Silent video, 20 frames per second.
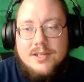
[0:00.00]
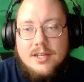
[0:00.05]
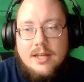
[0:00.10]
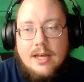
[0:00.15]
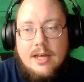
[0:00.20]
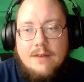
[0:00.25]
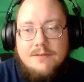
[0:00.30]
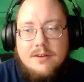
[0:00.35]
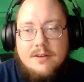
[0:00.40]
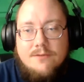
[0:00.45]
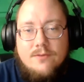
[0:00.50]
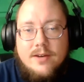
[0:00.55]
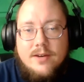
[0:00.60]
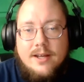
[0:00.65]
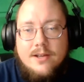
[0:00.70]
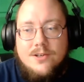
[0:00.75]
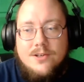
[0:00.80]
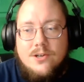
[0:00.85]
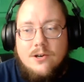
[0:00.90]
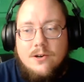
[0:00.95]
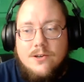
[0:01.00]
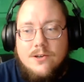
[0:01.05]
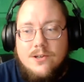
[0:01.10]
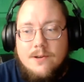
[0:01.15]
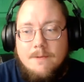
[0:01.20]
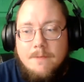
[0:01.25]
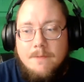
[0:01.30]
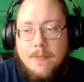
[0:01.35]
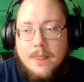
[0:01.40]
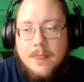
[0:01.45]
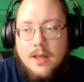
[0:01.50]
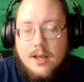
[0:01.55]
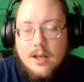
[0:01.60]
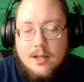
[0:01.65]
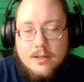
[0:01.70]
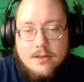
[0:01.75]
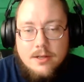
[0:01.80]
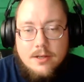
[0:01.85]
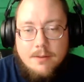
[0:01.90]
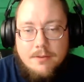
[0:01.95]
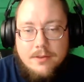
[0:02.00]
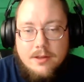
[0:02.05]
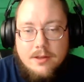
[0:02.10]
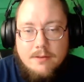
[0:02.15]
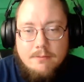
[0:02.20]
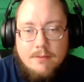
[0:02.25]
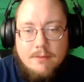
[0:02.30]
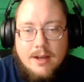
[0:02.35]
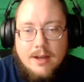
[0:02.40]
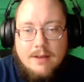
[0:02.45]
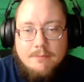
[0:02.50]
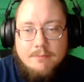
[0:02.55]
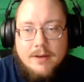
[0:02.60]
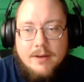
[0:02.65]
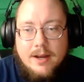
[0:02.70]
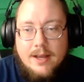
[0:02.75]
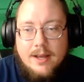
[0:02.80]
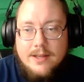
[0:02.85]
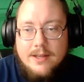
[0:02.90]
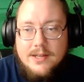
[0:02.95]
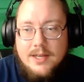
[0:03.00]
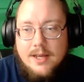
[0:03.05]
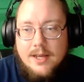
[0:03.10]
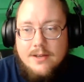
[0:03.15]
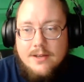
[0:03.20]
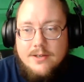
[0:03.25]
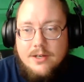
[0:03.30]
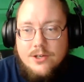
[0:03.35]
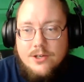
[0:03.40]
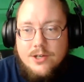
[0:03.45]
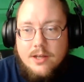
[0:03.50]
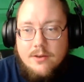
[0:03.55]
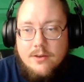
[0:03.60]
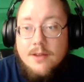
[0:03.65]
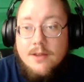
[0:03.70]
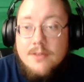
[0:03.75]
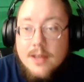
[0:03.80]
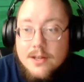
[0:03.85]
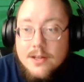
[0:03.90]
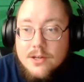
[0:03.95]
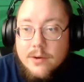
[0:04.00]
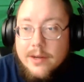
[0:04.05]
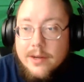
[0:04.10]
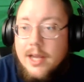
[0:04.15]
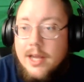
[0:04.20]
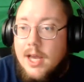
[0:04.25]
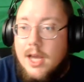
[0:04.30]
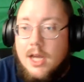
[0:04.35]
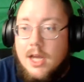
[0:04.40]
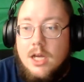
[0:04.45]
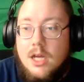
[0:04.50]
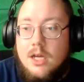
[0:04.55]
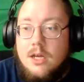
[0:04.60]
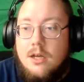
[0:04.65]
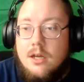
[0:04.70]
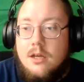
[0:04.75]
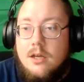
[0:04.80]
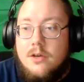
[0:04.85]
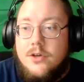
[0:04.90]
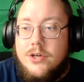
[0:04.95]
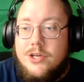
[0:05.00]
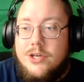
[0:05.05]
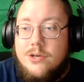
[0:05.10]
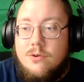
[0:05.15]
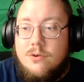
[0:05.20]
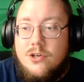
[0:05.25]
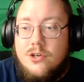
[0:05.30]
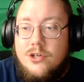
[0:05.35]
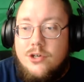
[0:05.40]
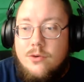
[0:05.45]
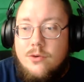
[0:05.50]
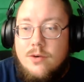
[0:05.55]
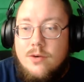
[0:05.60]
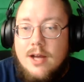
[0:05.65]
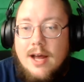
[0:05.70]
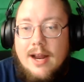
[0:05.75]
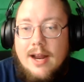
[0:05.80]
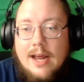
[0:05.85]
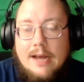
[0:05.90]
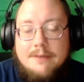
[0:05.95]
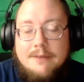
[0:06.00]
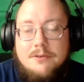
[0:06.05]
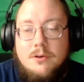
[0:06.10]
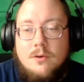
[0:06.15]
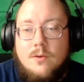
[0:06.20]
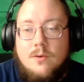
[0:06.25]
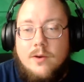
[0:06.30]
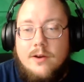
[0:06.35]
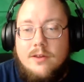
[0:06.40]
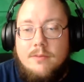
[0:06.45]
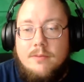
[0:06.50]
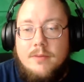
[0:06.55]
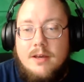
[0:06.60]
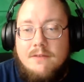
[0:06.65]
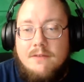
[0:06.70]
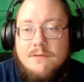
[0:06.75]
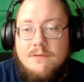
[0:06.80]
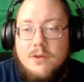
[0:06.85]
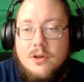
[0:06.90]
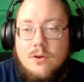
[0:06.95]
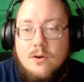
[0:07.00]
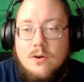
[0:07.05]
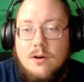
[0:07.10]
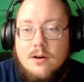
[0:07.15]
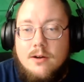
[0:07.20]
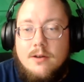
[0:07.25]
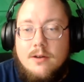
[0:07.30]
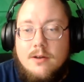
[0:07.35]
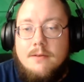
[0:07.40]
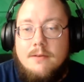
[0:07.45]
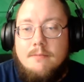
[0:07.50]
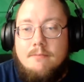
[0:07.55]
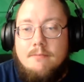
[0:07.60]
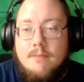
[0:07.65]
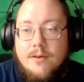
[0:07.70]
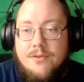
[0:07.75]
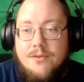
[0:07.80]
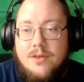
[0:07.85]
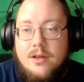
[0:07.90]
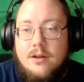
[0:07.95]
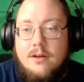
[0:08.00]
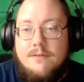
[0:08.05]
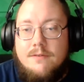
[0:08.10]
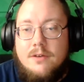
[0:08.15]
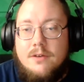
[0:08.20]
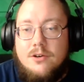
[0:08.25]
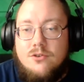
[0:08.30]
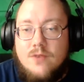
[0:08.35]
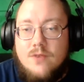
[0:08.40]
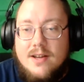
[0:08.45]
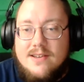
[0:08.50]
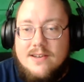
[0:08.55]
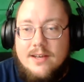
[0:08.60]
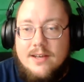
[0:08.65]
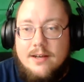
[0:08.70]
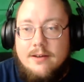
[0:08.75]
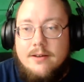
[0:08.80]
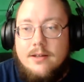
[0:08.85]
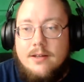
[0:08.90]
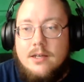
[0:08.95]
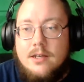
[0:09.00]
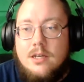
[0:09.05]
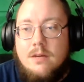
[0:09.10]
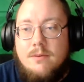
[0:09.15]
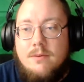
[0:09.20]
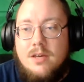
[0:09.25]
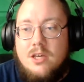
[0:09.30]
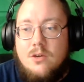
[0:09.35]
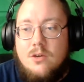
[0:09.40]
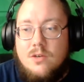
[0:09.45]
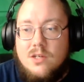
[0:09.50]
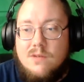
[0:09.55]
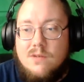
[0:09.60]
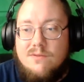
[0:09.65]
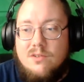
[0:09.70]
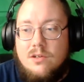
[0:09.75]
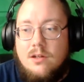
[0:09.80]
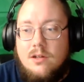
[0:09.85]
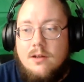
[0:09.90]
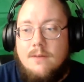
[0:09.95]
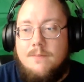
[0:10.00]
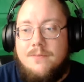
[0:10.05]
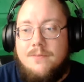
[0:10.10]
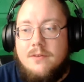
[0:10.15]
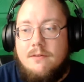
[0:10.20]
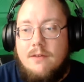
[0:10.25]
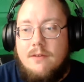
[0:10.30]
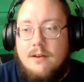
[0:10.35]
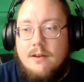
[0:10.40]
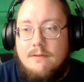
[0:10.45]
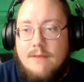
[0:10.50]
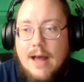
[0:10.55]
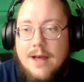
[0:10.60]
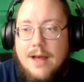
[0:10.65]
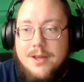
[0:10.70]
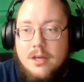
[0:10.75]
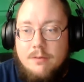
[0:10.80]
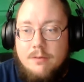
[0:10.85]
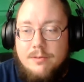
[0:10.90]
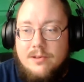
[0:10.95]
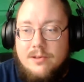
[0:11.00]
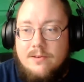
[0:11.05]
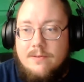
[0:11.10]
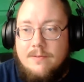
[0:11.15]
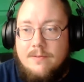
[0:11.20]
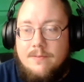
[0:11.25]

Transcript: going to have different answers and some of them might butt heads against each other, and that's okay. You do not have to agree with me for your method of addressing to be useful and valuable.